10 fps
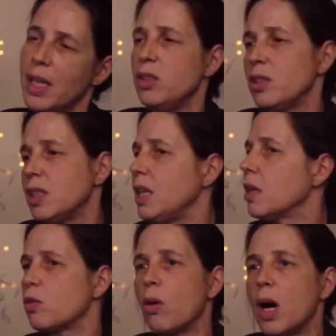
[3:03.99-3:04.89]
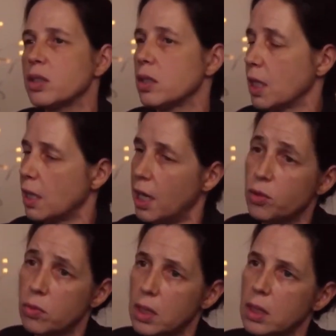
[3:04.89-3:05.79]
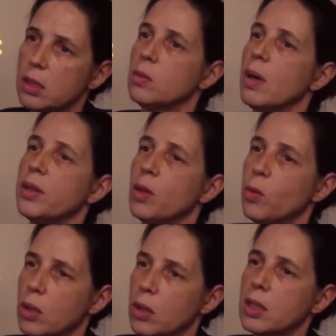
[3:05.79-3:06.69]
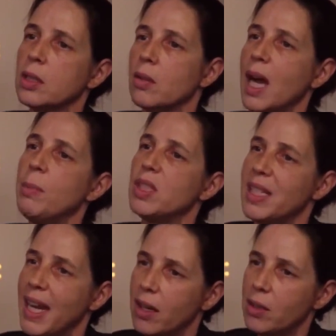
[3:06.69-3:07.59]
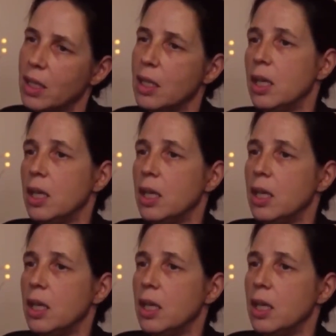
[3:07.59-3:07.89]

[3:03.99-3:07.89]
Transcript: And you see across the country, throughout the world, crime is down.